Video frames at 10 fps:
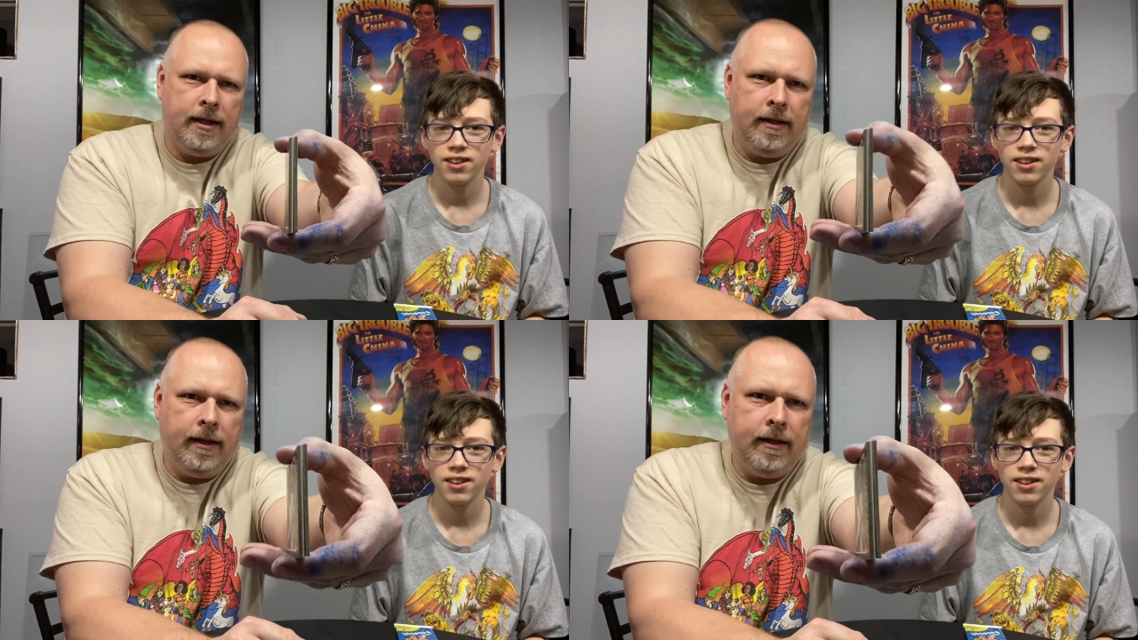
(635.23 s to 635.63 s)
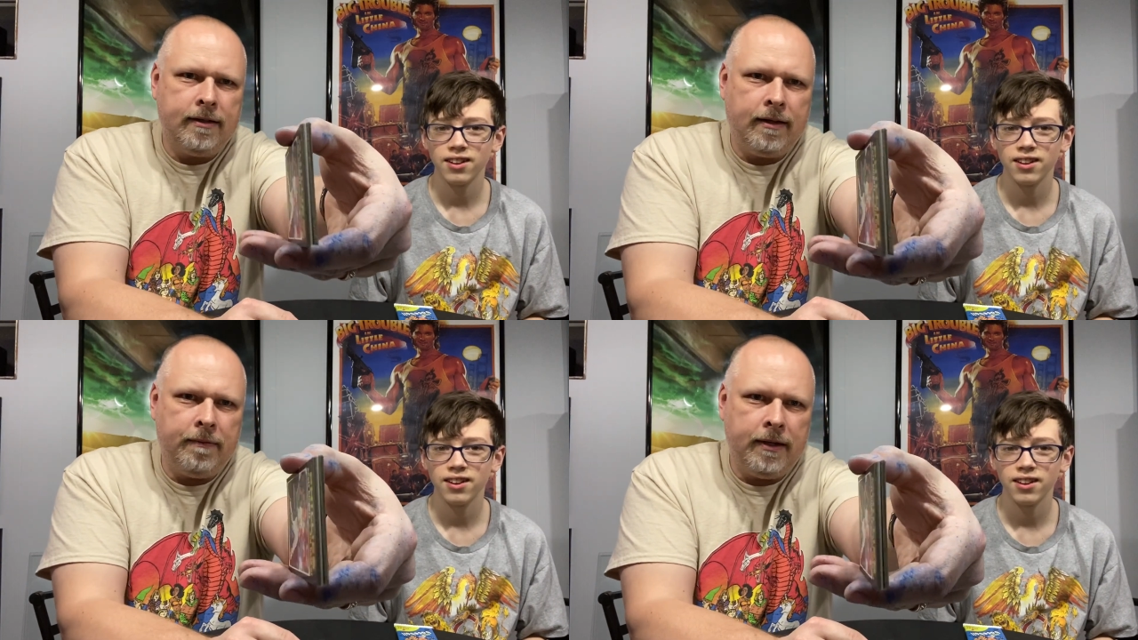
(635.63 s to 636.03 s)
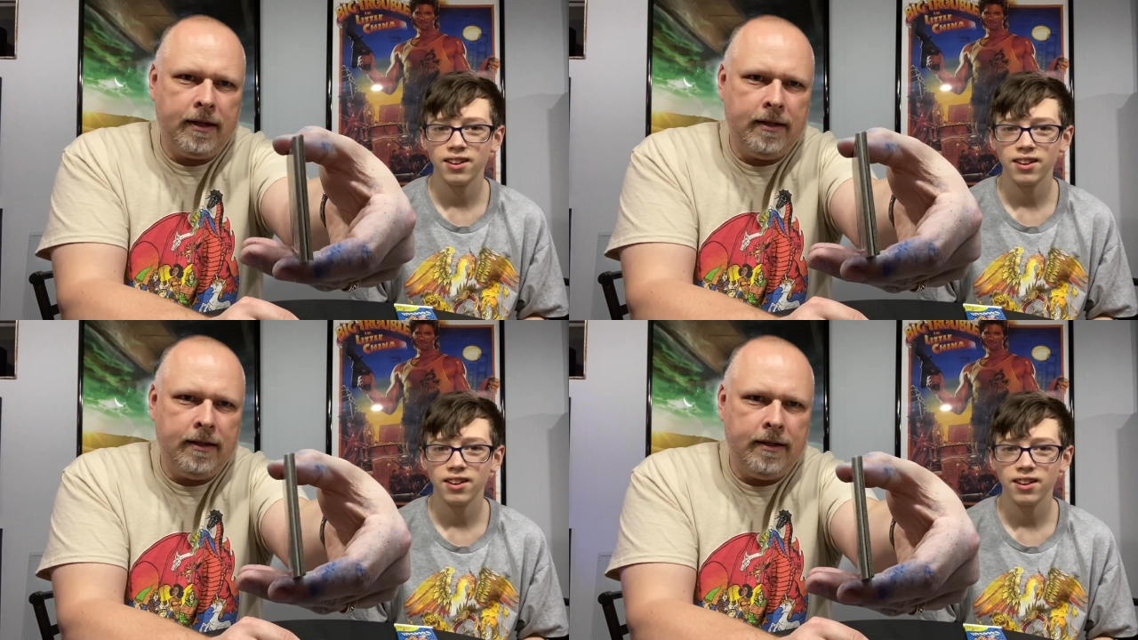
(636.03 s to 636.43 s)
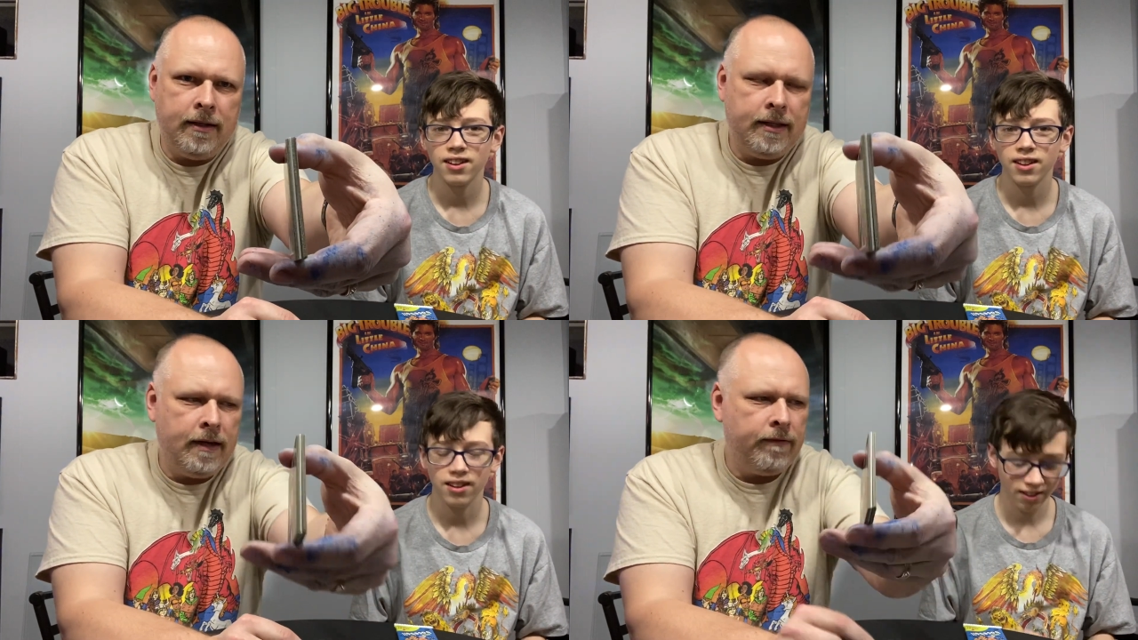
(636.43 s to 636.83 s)
Speaker 1: is something a little
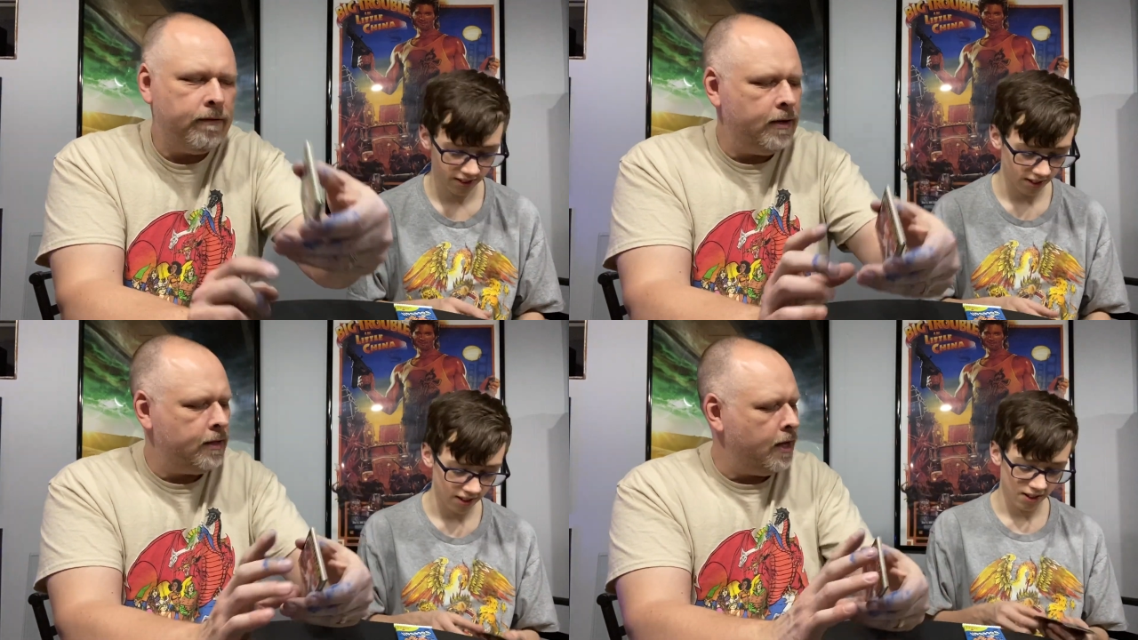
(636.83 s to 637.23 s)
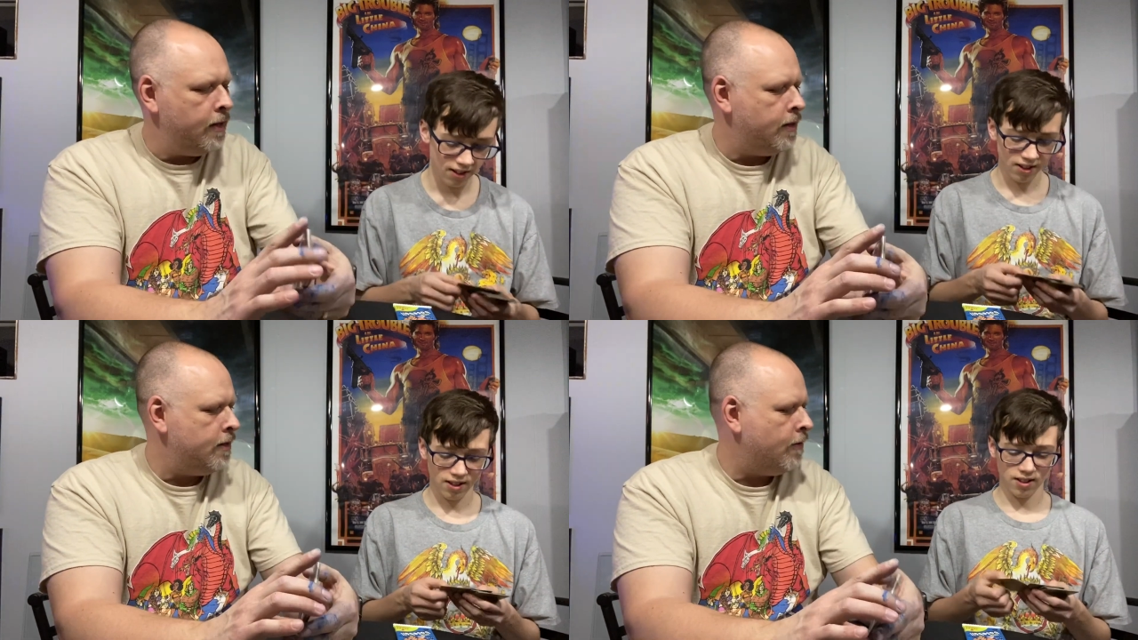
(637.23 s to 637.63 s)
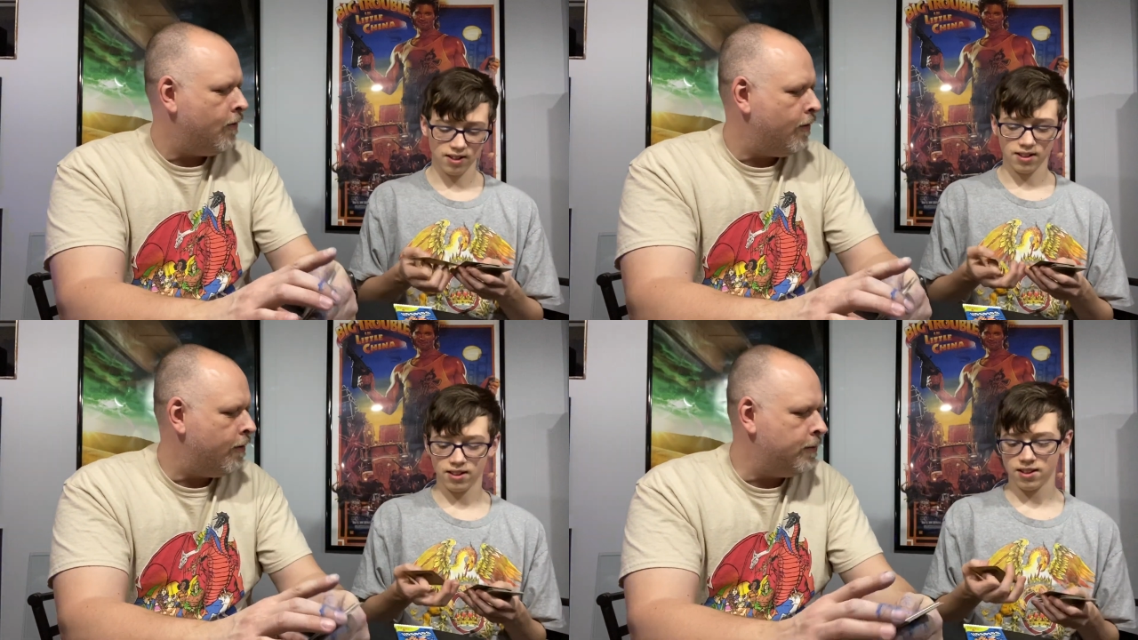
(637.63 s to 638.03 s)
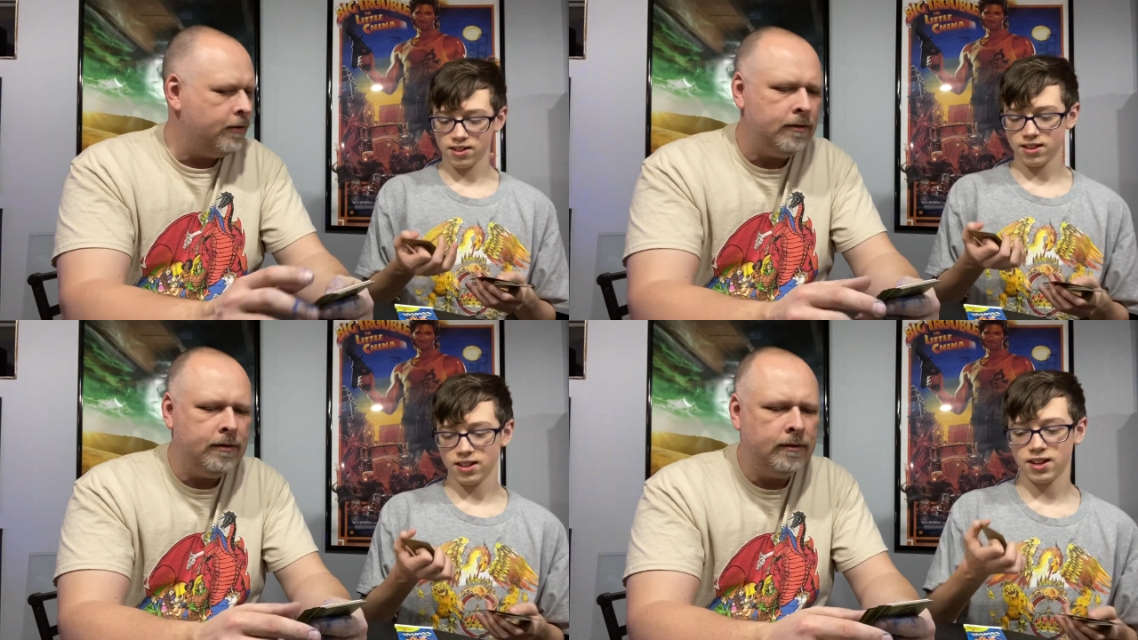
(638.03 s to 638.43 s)
different than the normal.
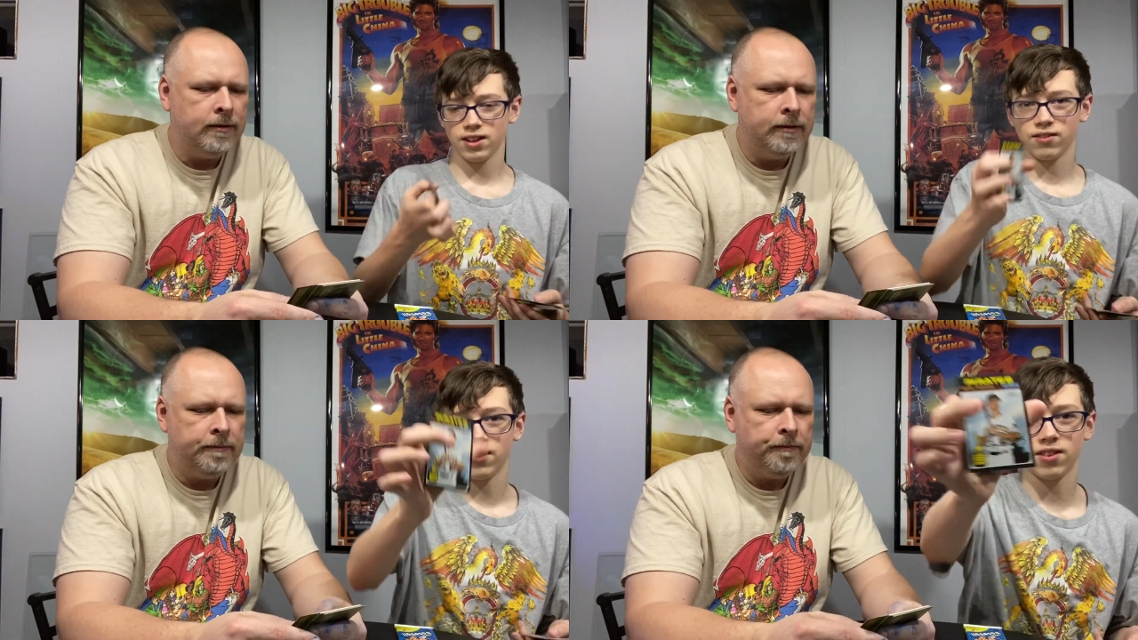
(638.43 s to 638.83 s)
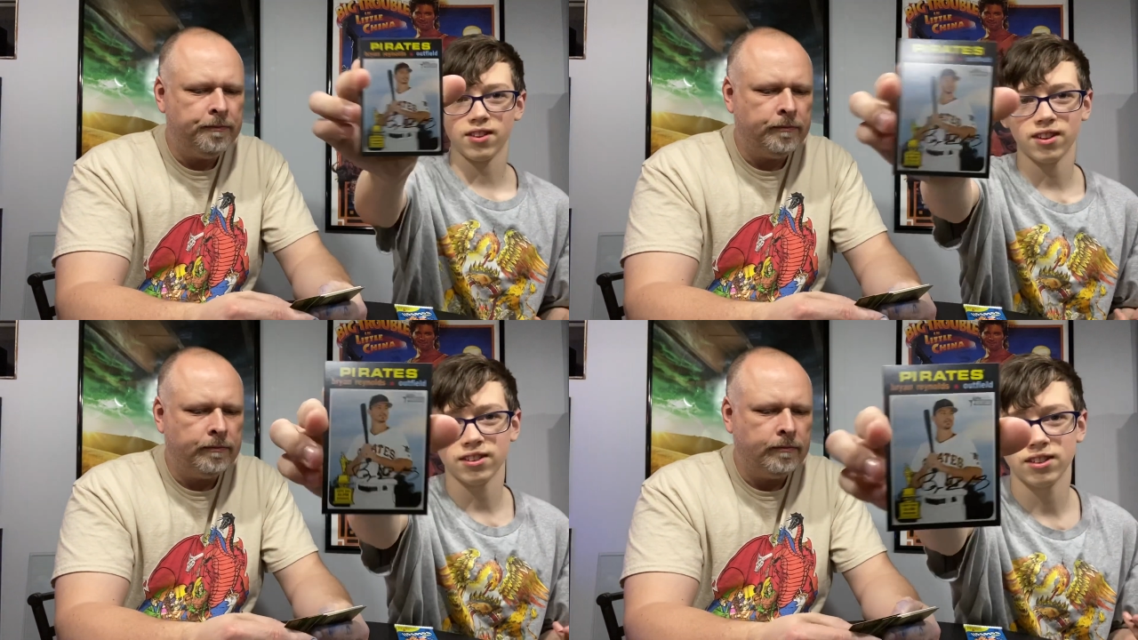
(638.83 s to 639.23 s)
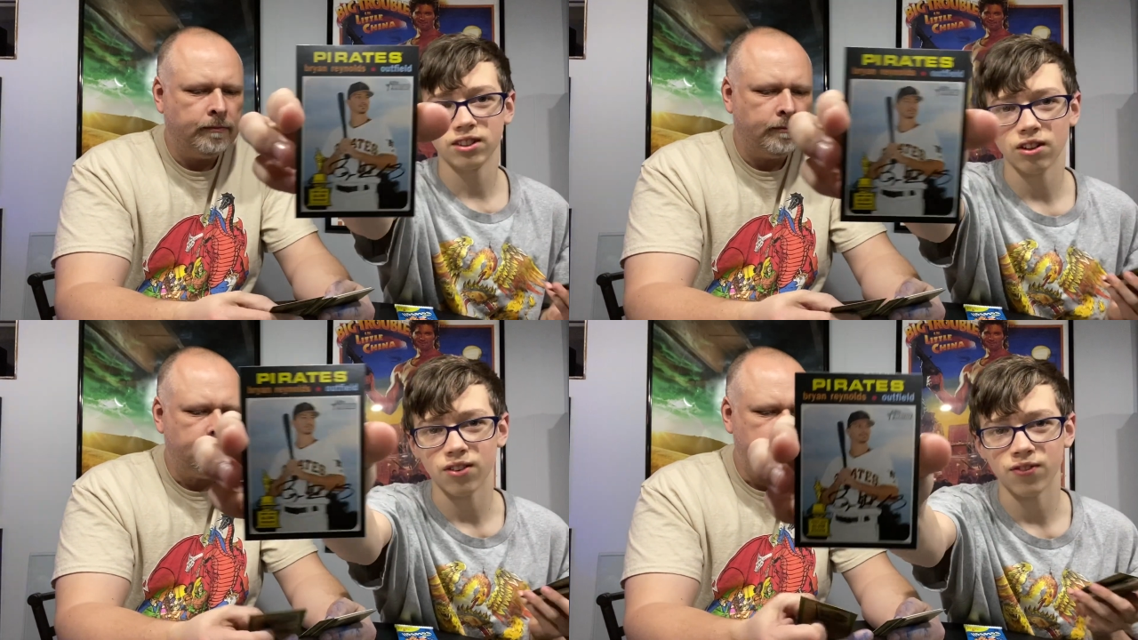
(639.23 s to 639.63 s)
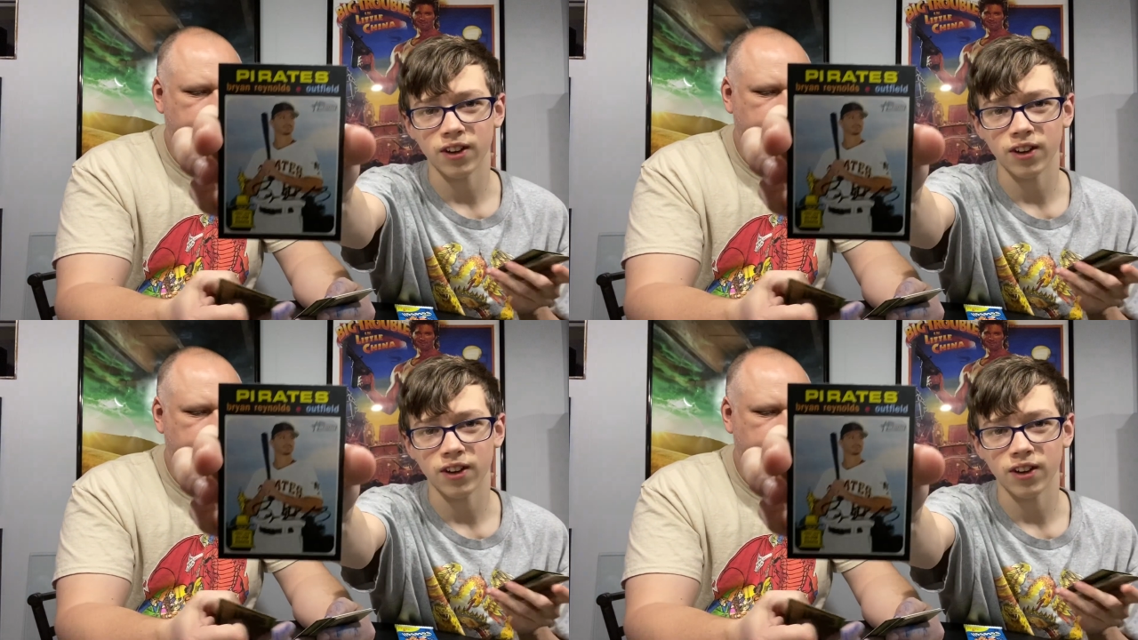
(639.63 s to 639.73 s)
Speaker 2: All right, well, I'll show off